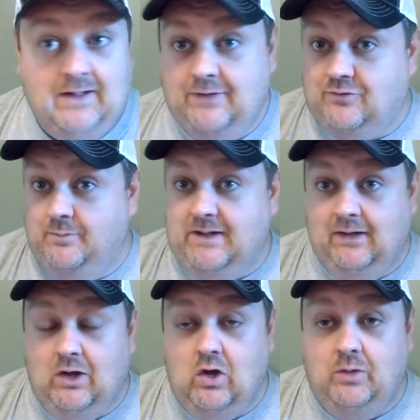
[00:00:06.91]
It's going to be a
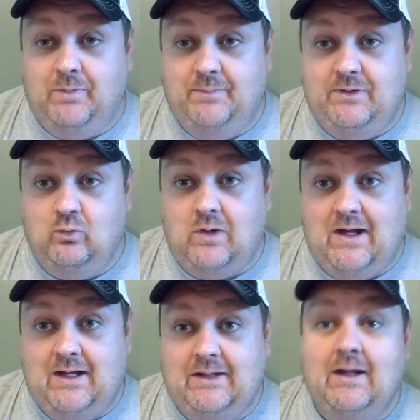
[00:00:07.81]
long, bumpy
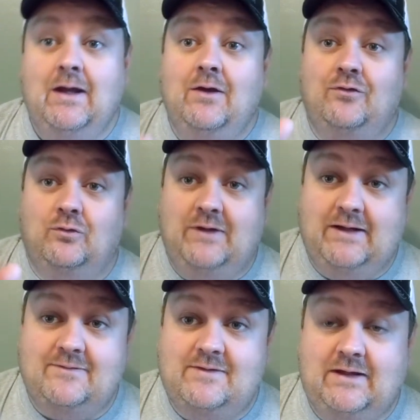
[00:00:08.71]
ride, so
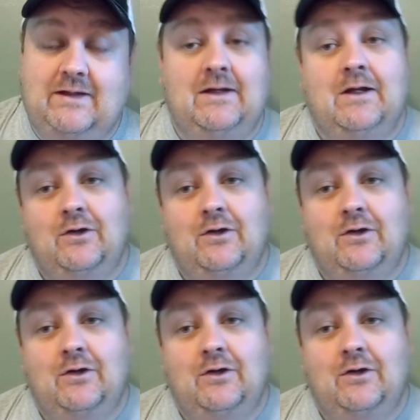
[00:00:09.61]
take a second,